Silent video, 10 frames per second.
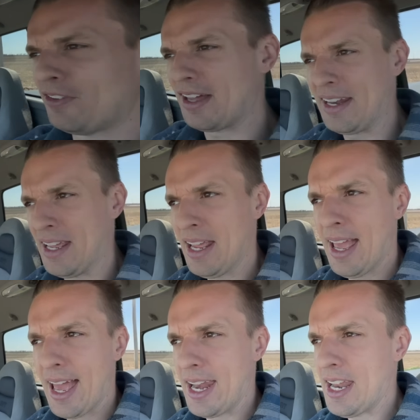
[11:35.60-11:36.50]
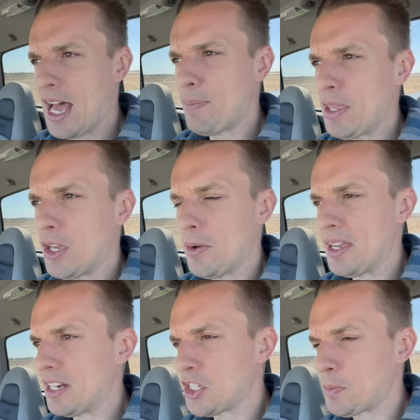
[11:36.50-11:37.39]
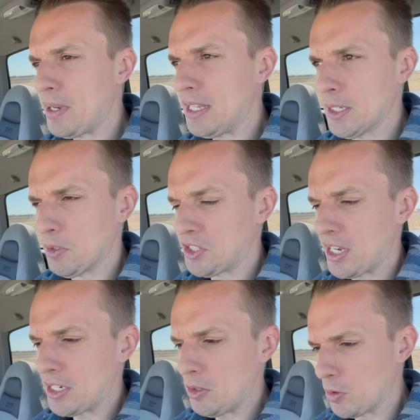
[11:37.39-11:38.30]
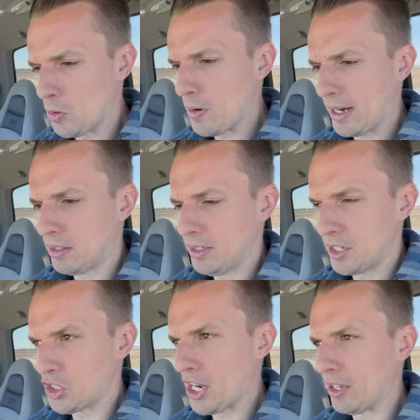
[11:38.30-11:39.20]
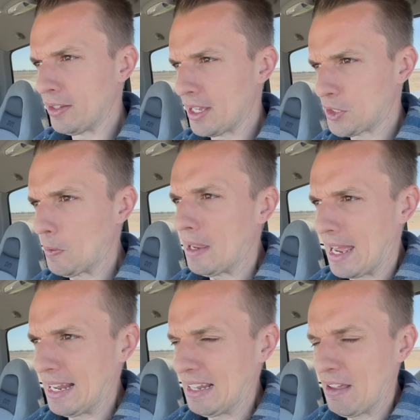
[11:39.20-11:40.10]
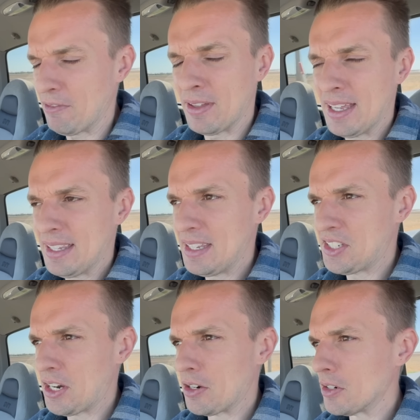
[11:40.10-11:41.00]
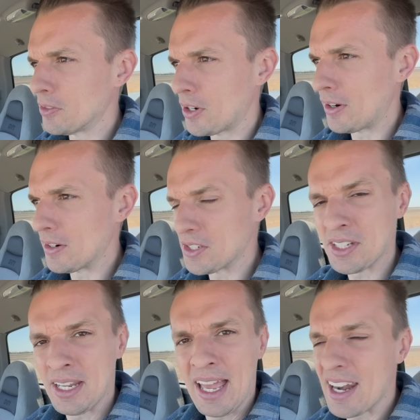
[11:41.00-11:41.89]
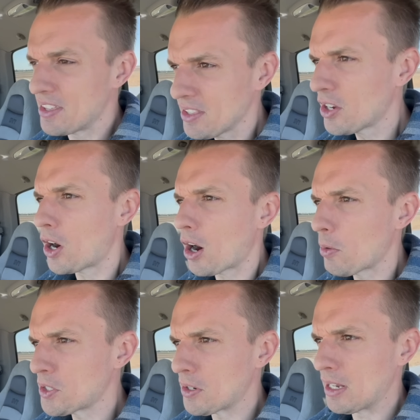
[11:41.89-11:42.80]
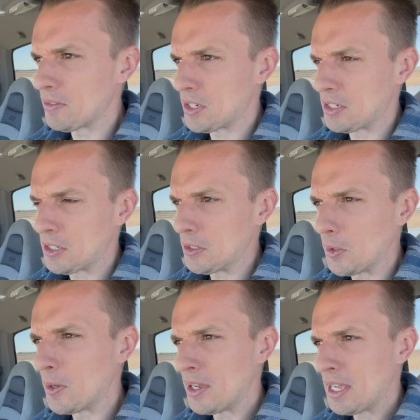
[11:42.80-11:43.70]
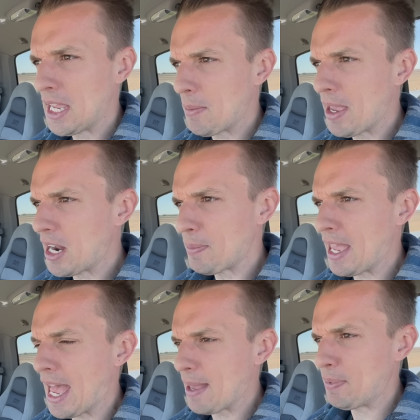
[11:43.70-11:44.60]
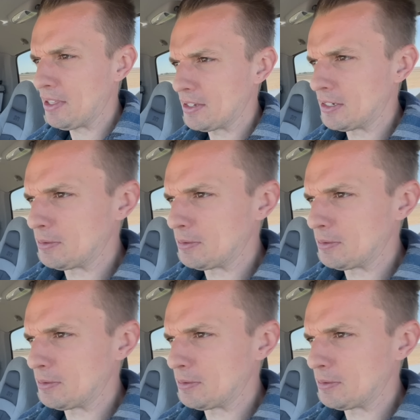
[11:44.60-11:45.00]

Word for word: fun and not be going at a speed that will send you directly to jail. And that's why I love this era of cars. And I think the car wizard loves it too. He may not be happy though